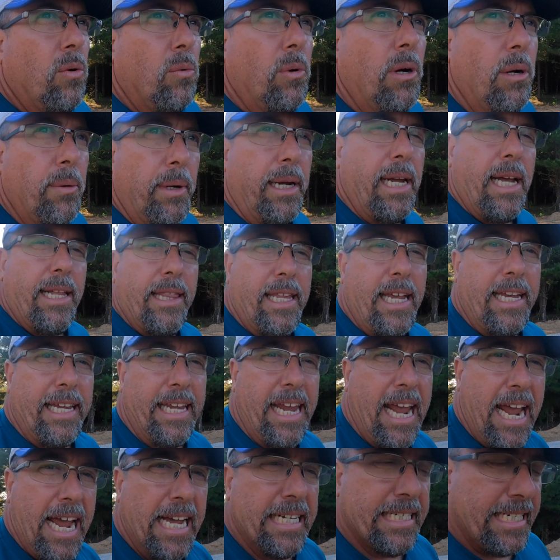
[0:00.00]
Well, we got that
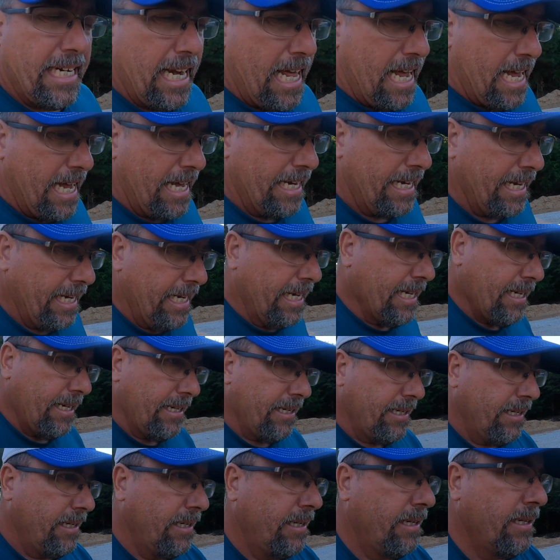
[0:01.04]
gas line
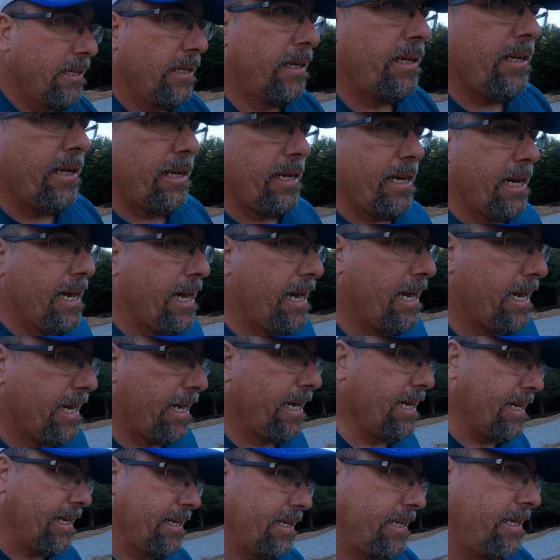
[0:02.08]
in
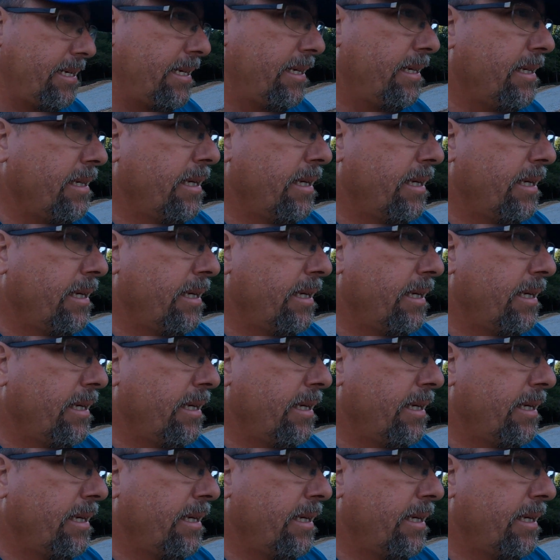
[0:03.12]
and